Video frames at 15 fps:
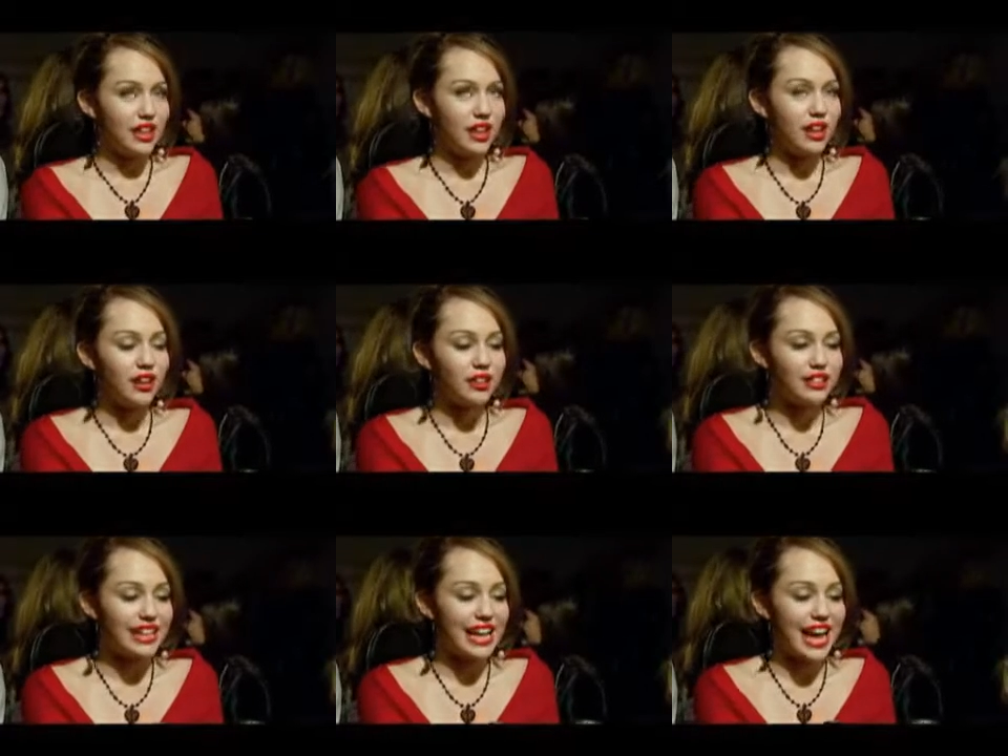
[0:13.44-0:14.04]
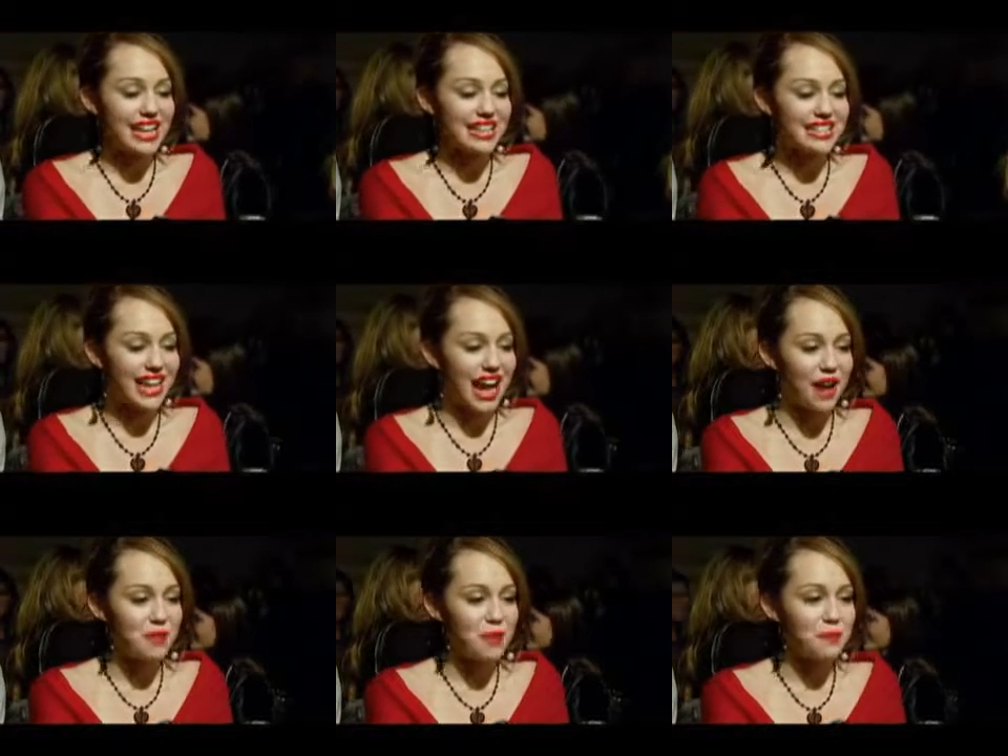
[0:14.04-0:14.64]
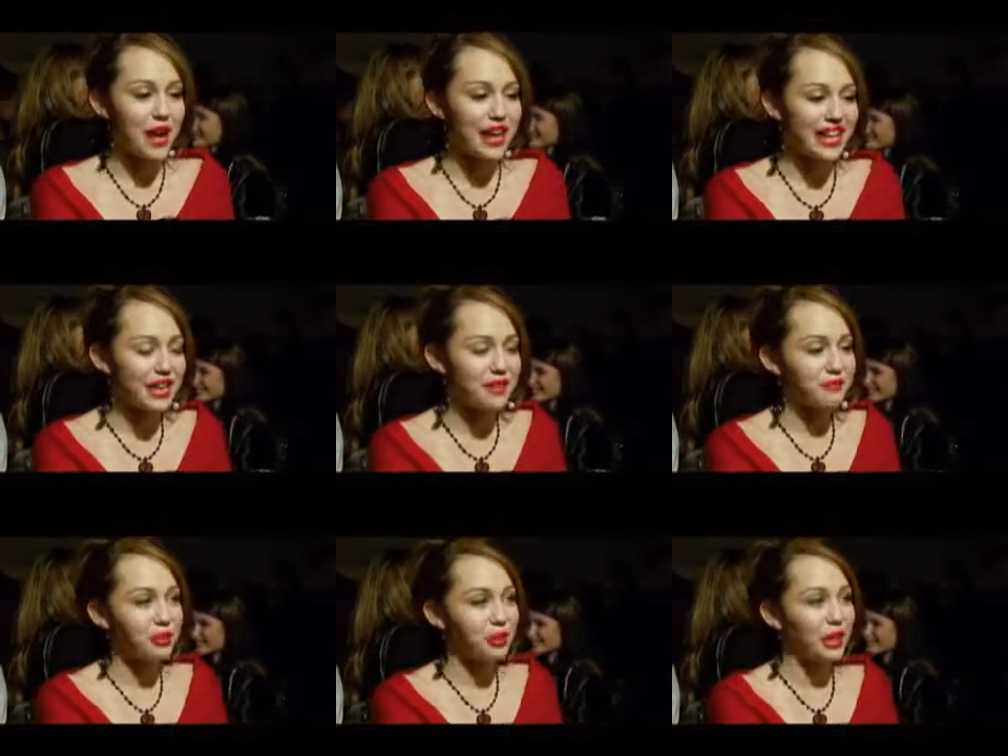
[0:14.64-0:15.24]
Oh, yes. I've been
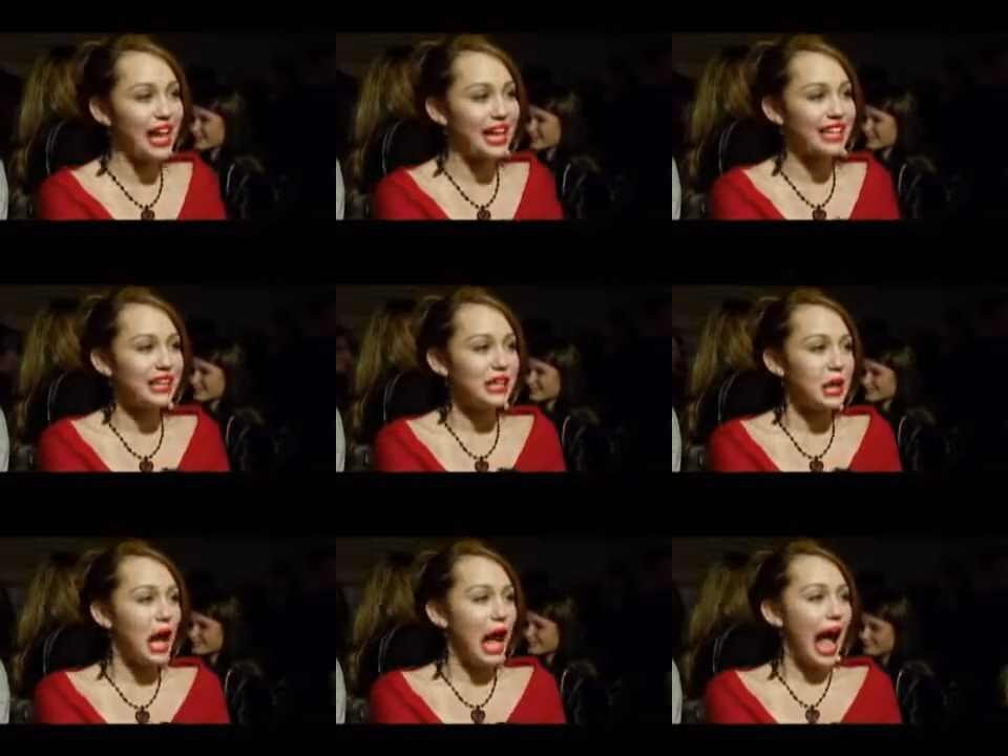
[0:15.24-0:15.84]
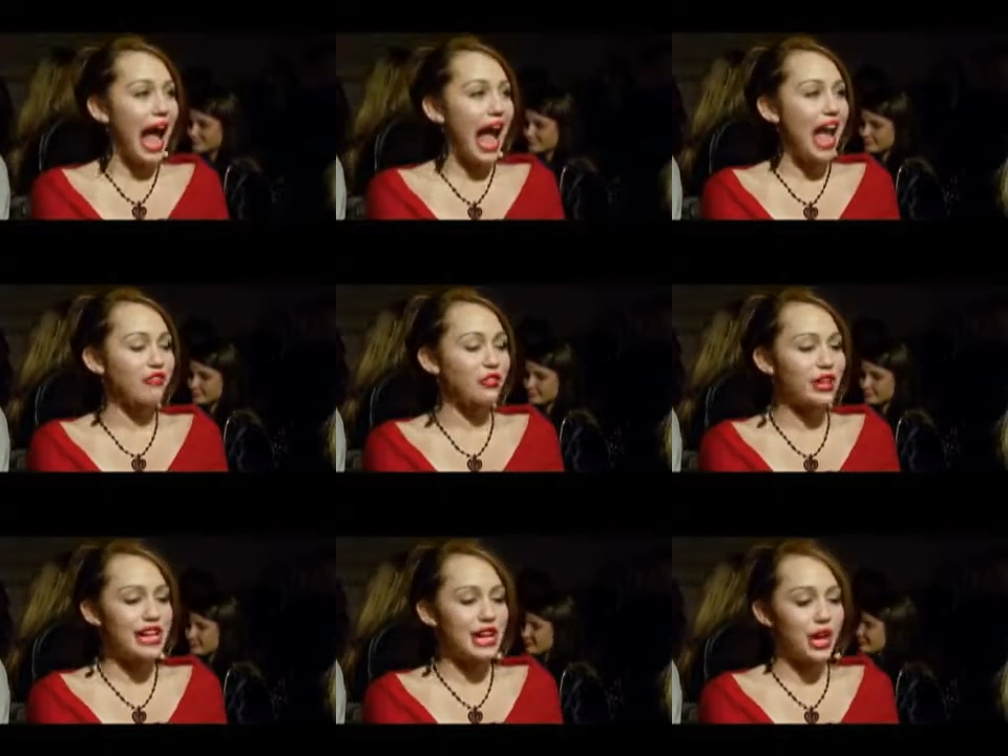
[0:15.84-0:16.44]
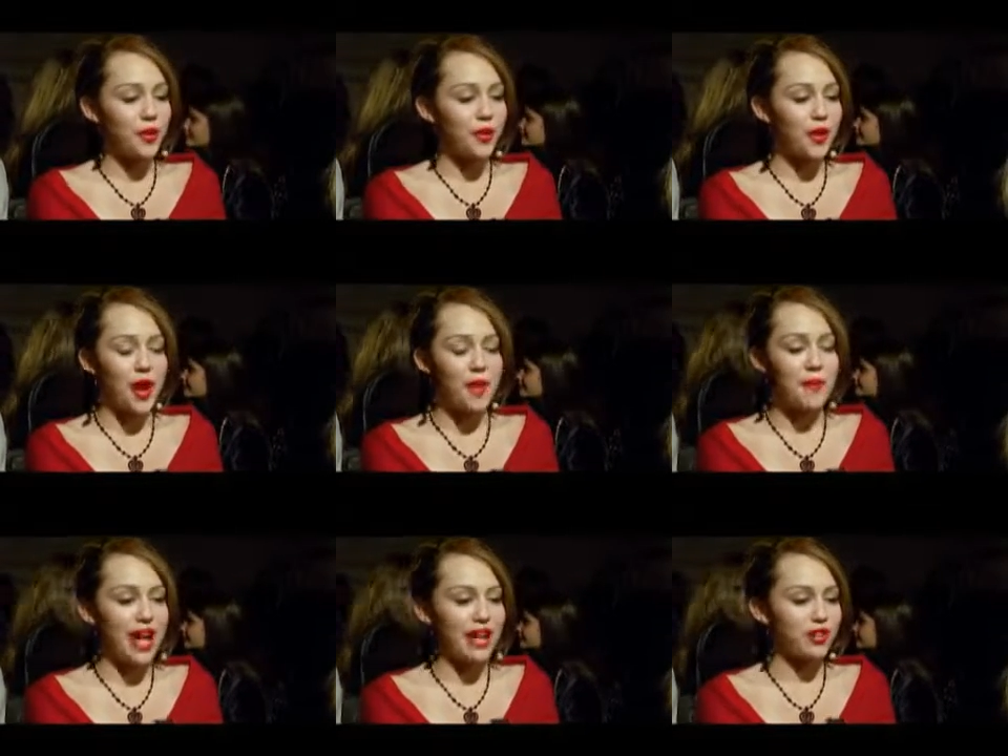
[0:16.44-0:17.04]
begging for like every year.
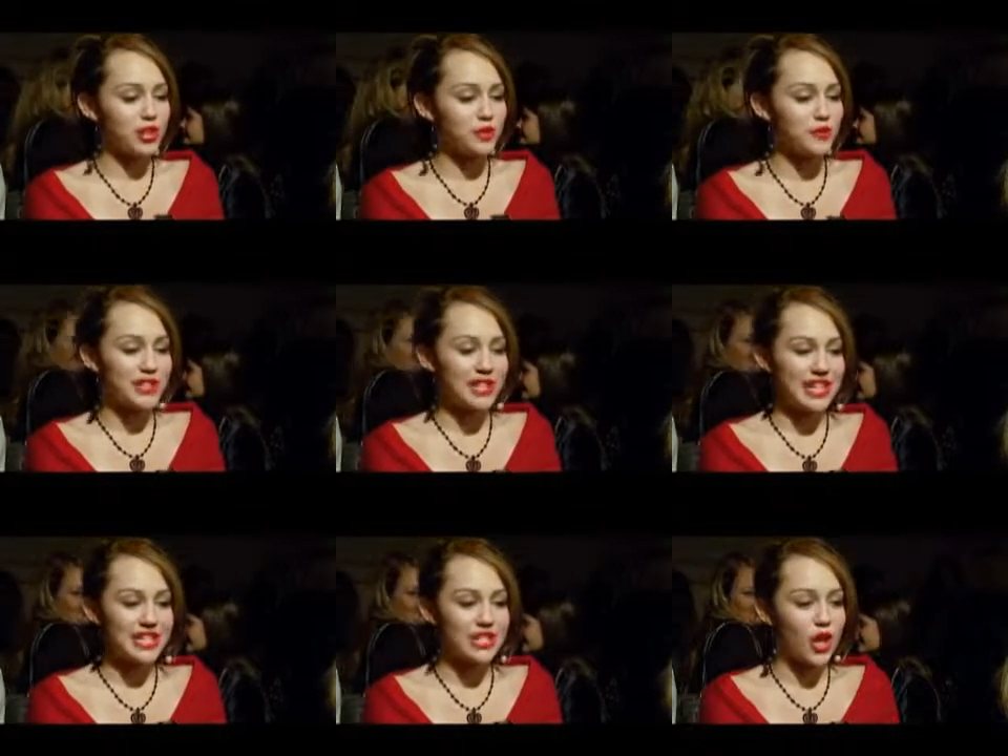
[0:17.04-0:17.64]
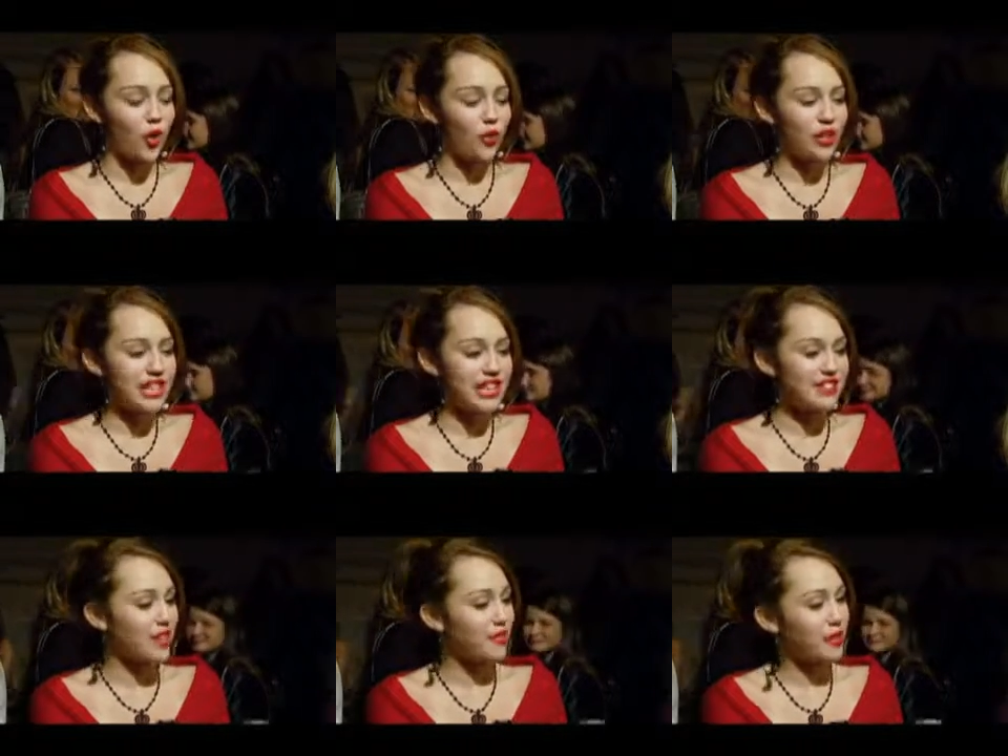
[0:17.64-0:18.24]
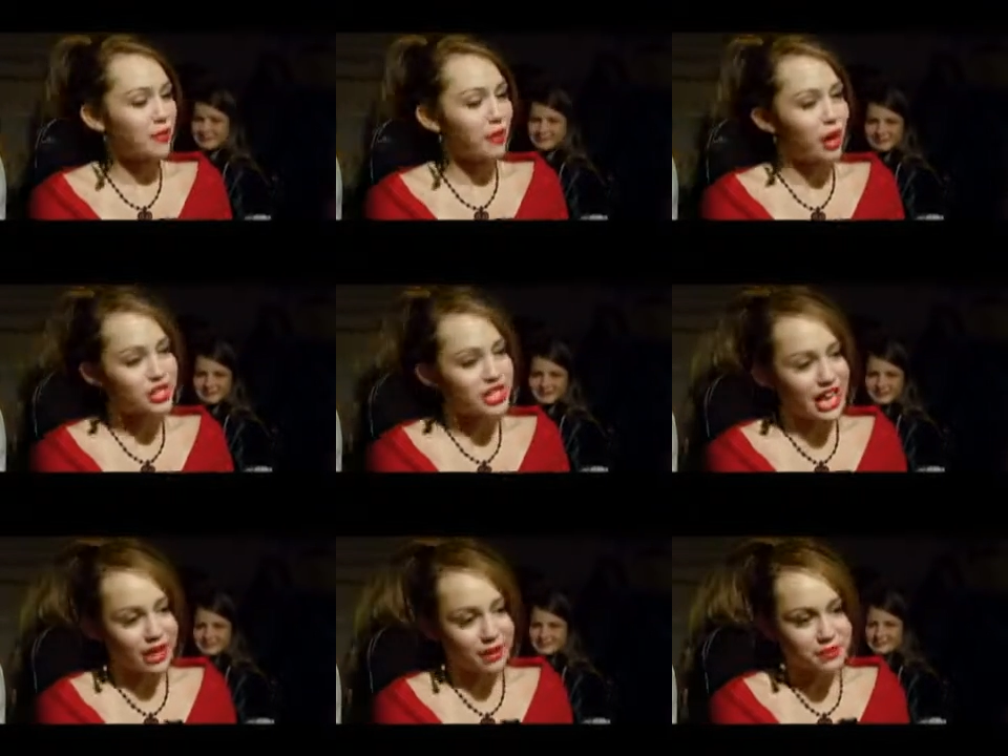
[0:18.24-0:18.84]
My Christmas list has always had something
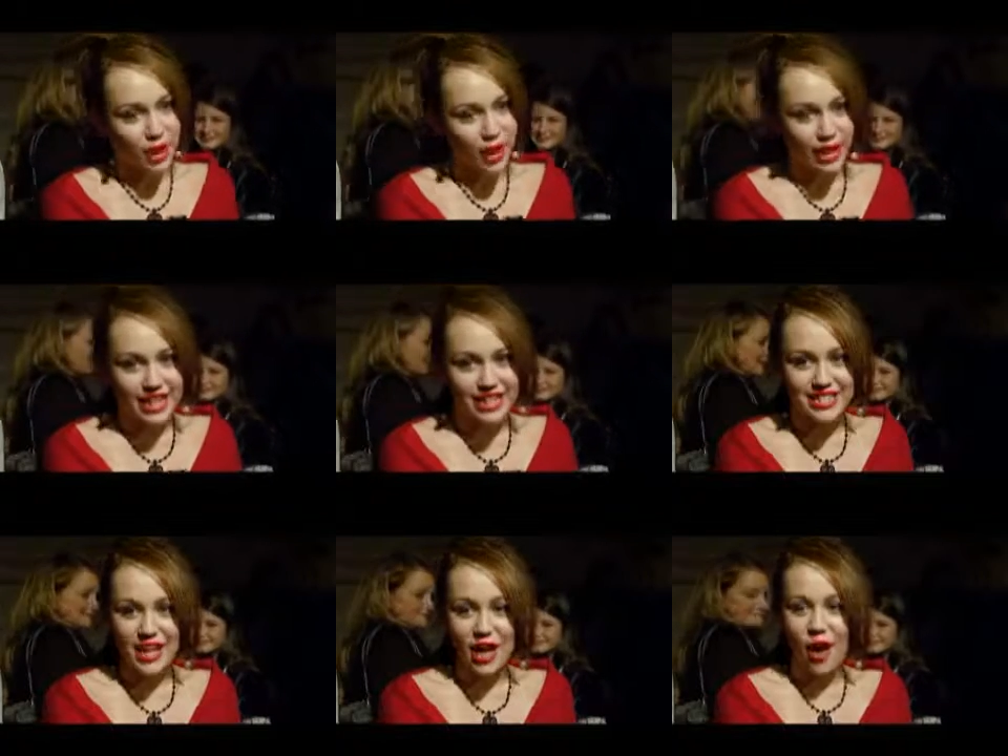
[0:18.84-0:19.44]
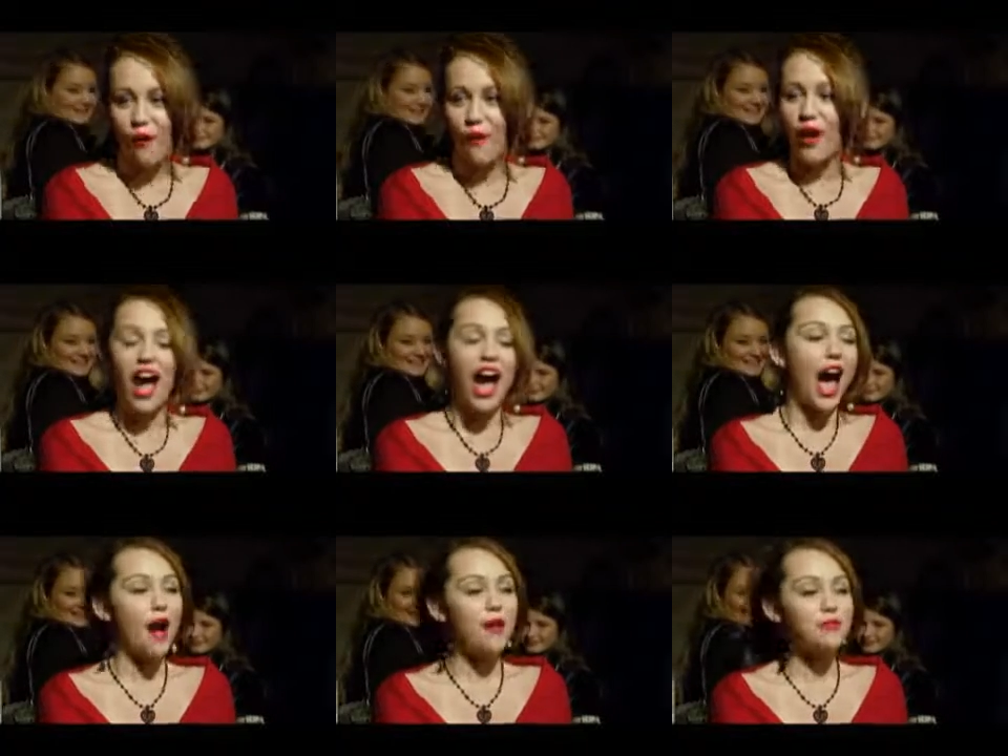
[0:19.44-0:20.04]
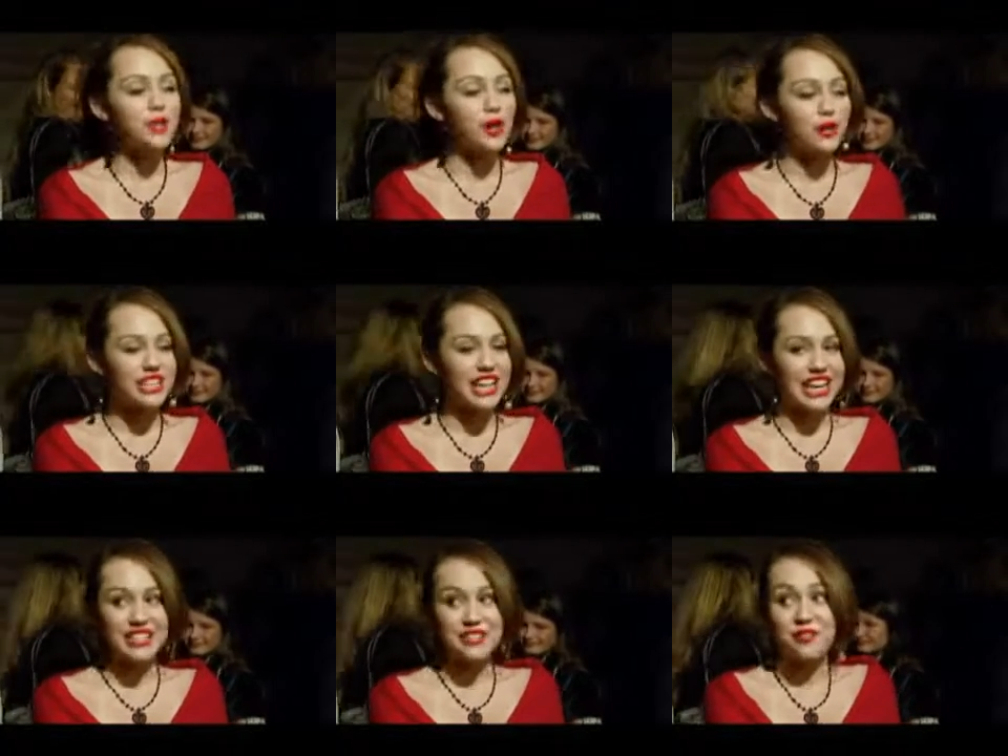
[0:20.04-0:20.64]
Mark Jacobs on it. So I'm so
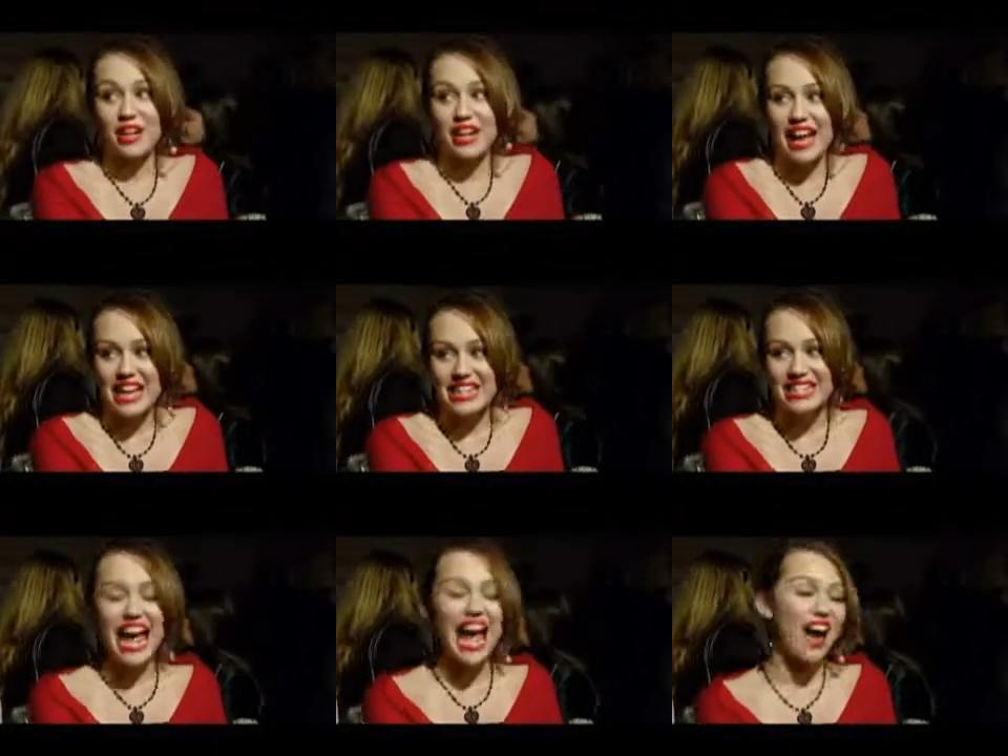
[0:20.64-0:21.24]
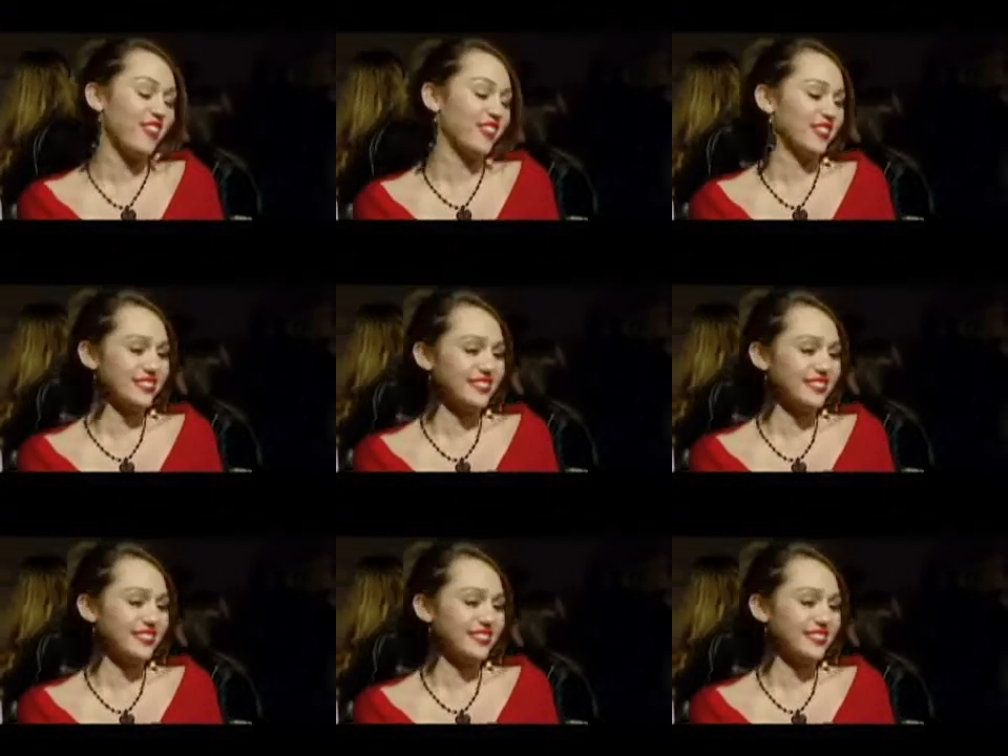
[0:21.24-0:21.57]
excited to see what he has now.